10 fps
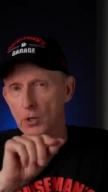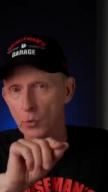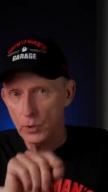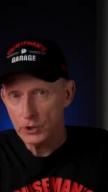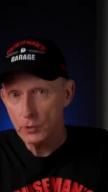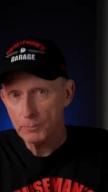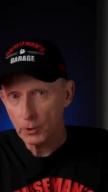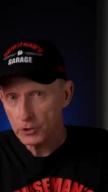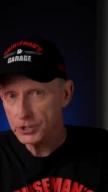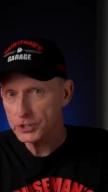when you
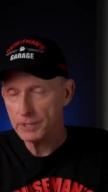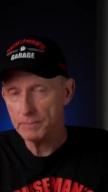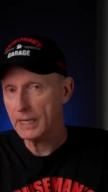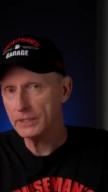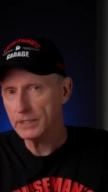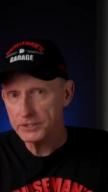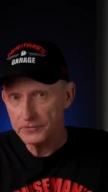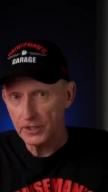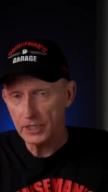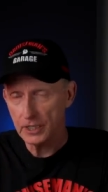purchase the maintenance
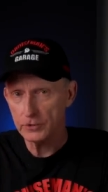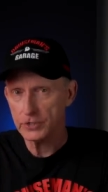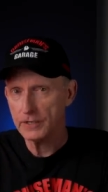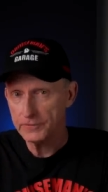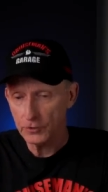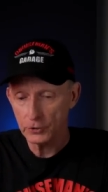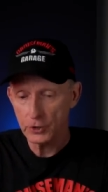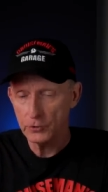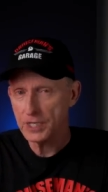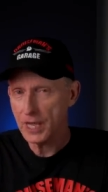videos, if you'll
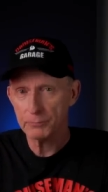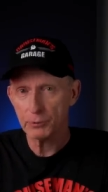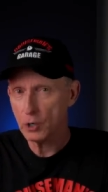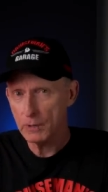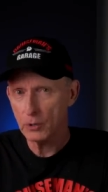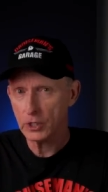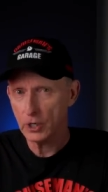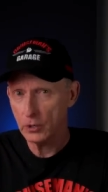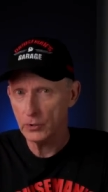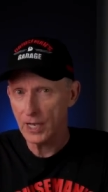use that promo
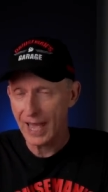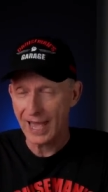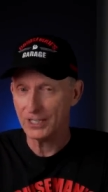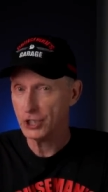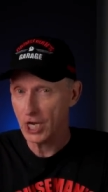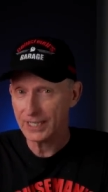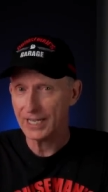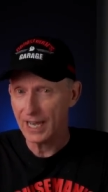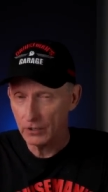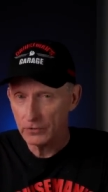code at
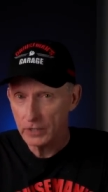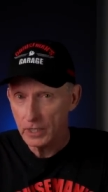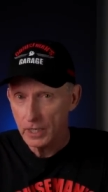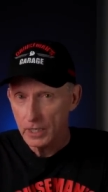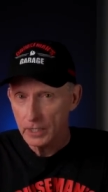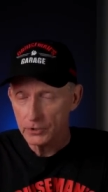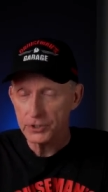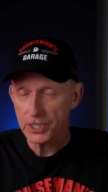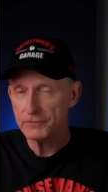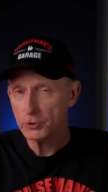checkout, you'll
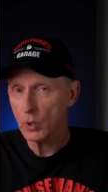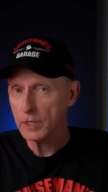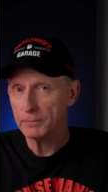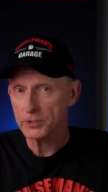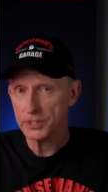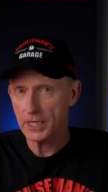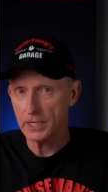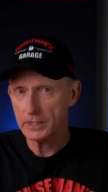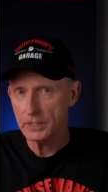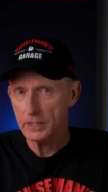save
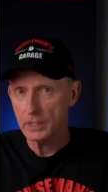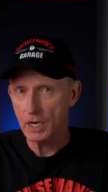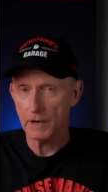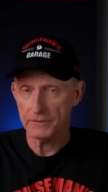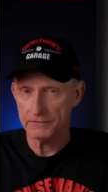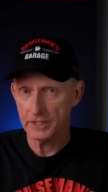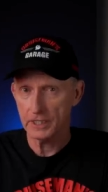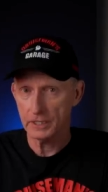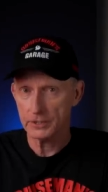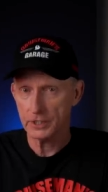20% off the
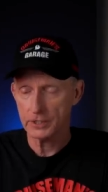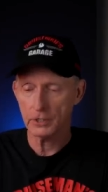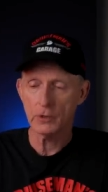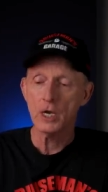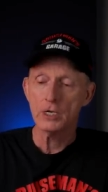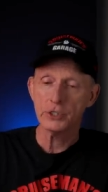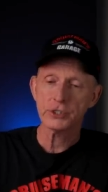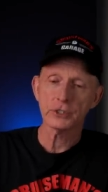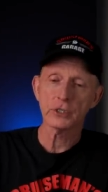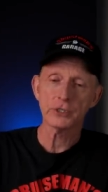videos. So
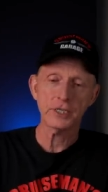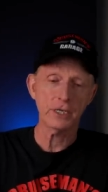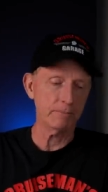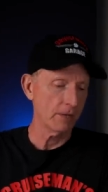just a little tip.